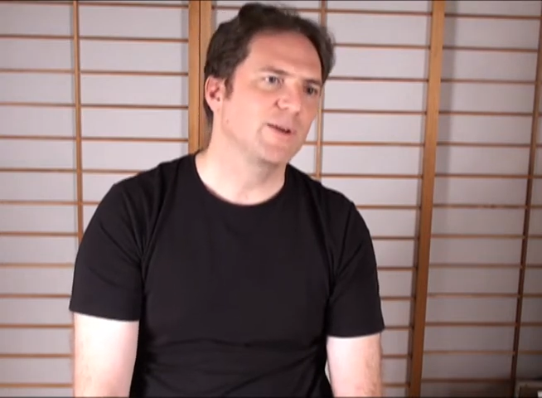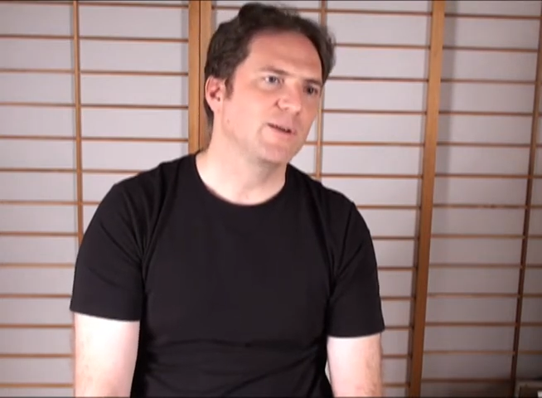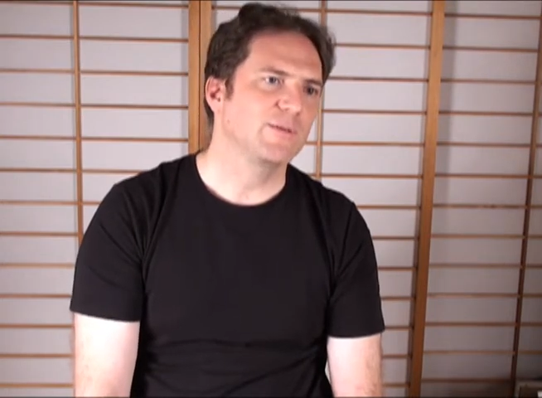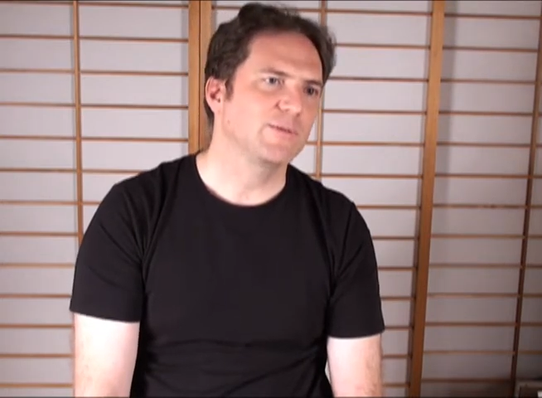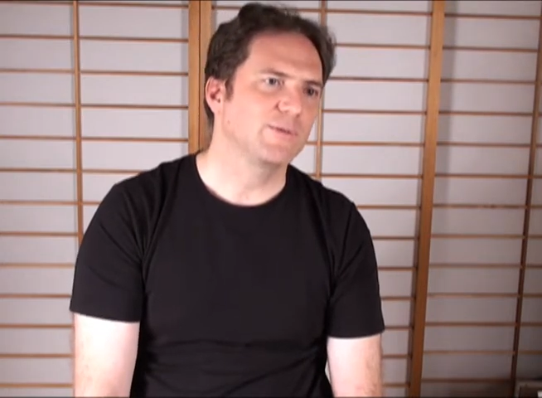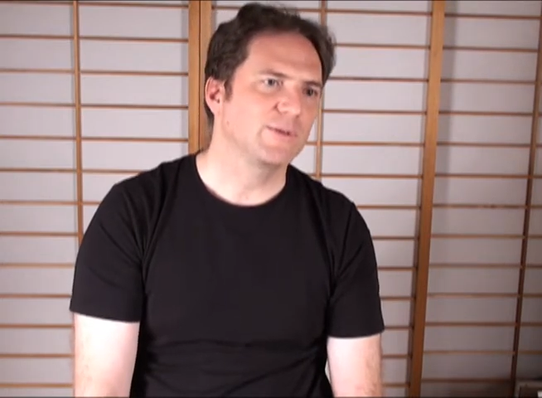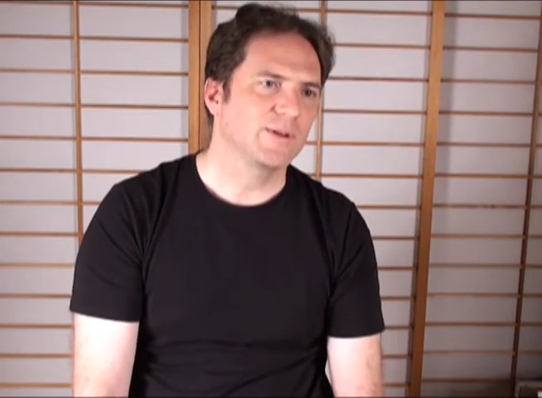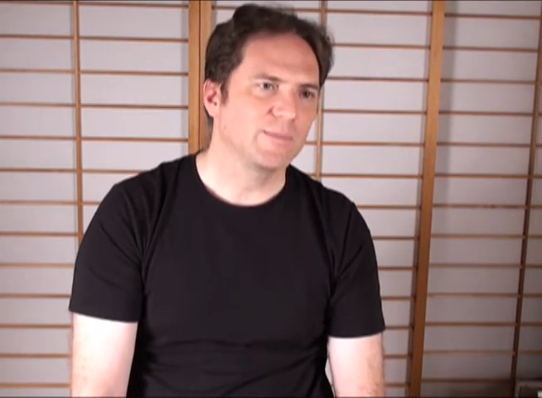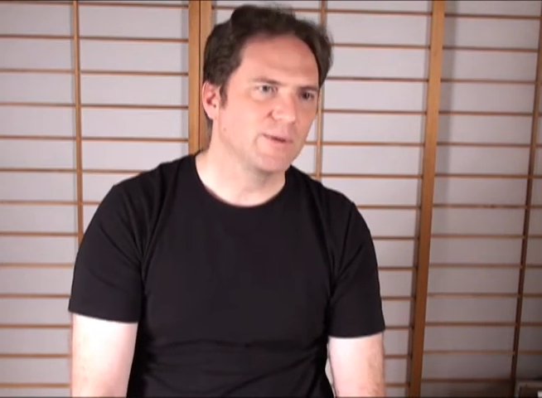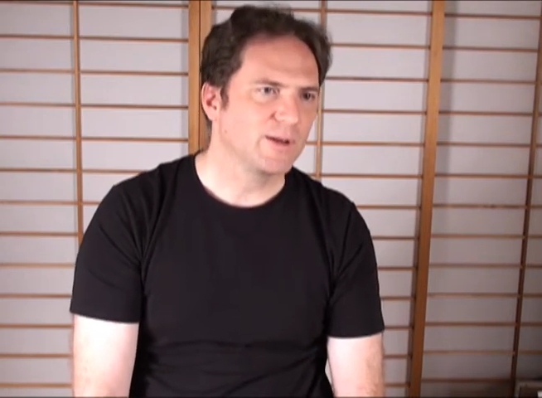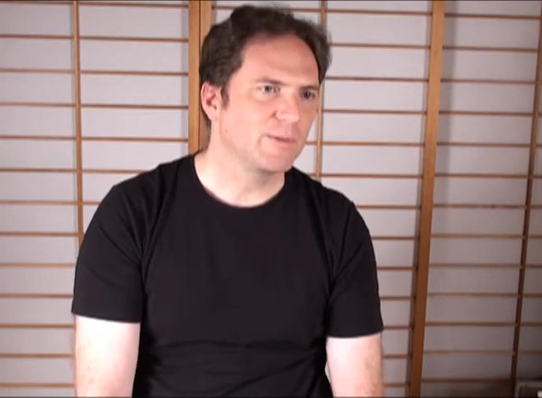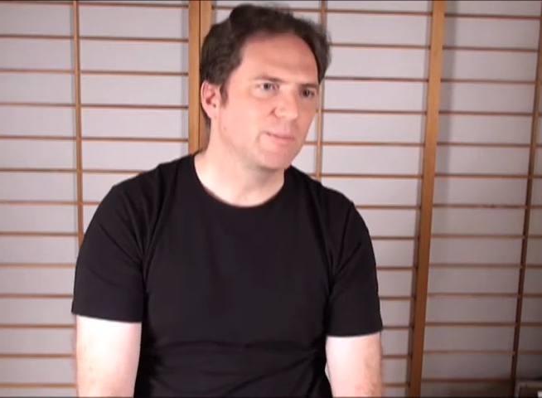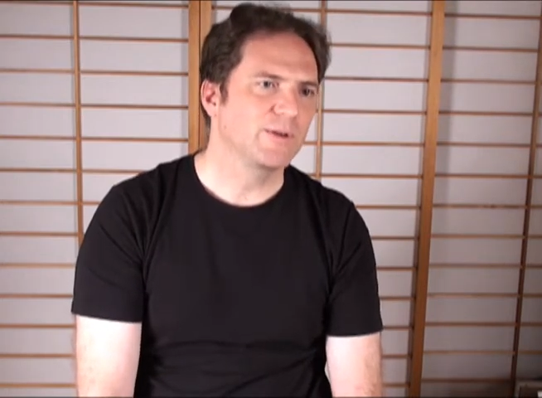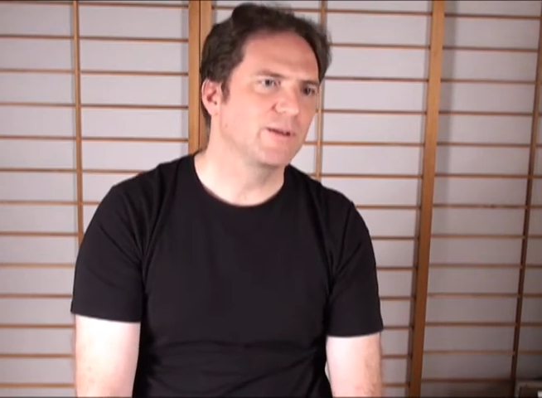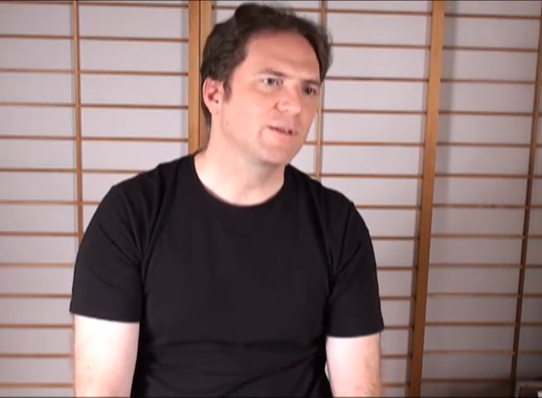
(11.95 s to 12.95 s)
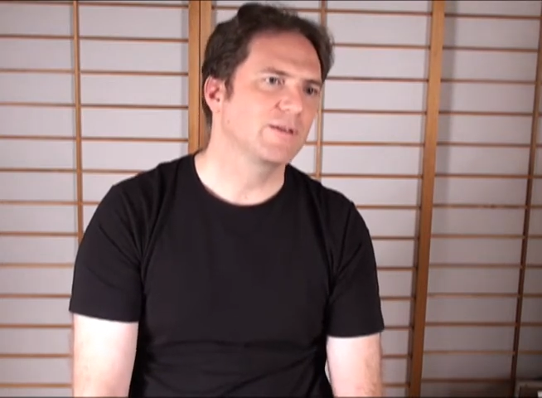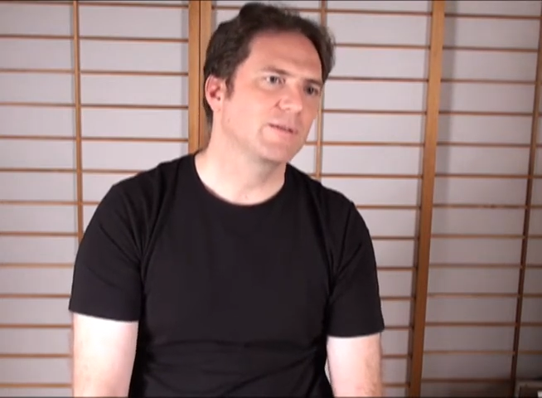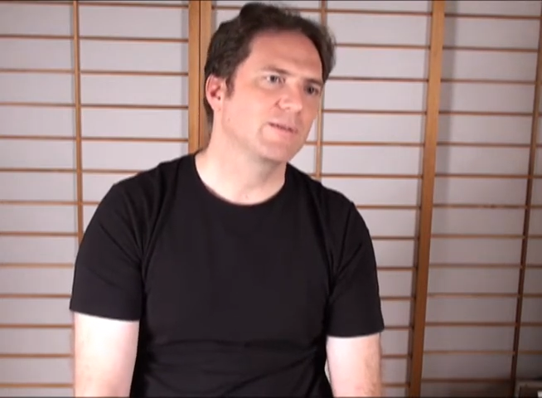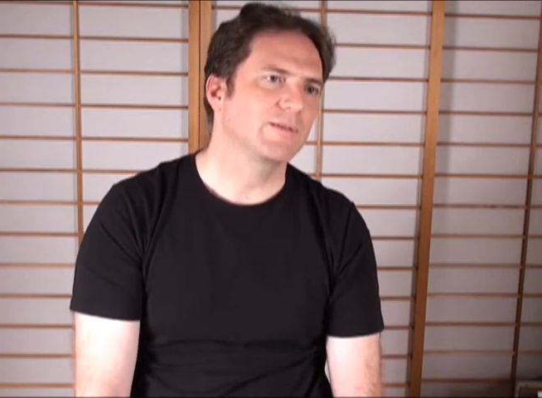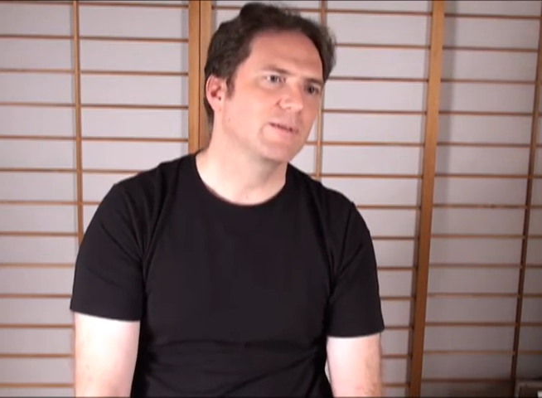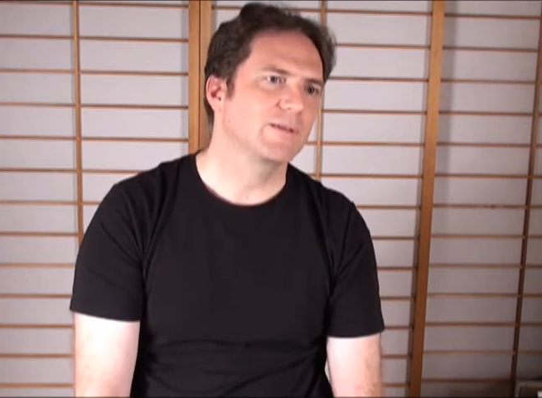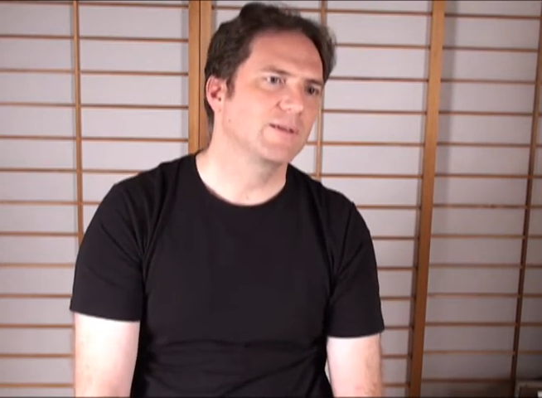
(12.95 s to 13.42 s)
meaningful, I'm helping
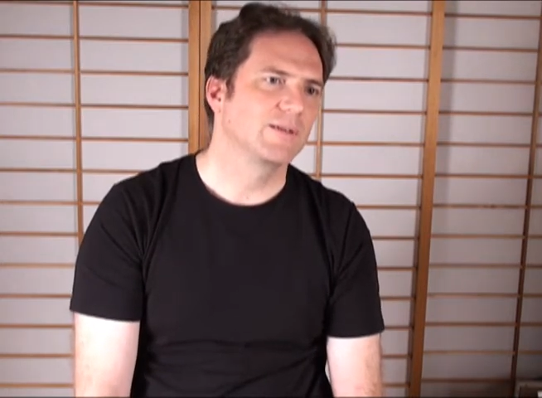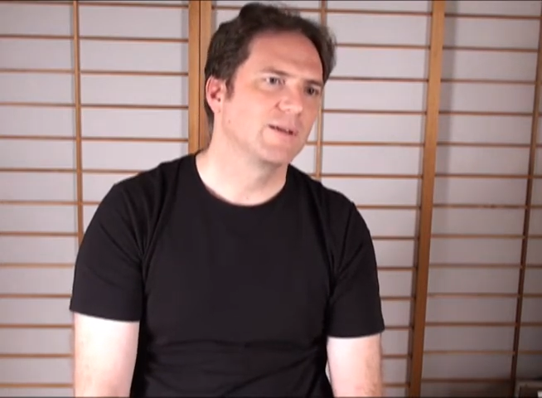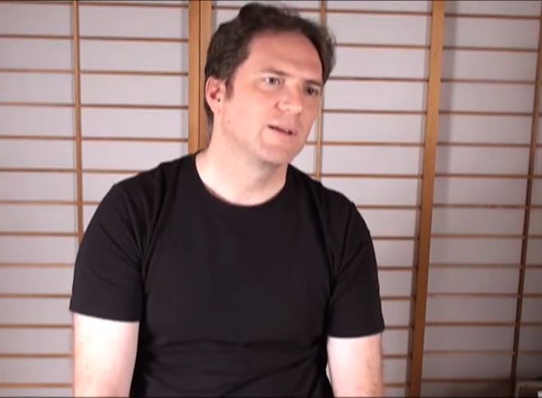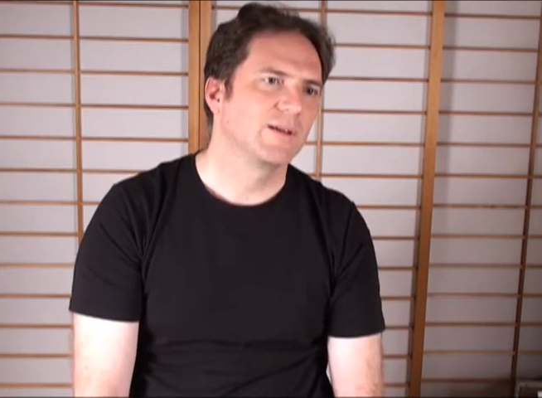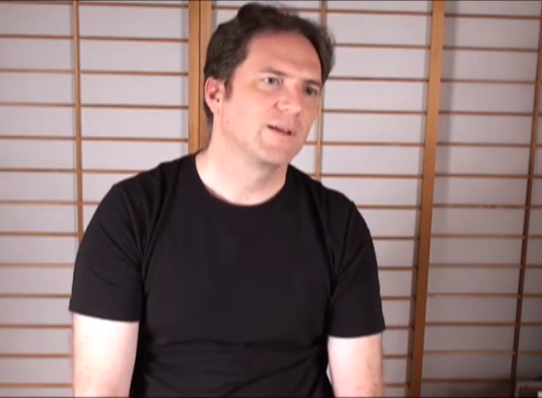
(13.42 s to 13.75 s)
children,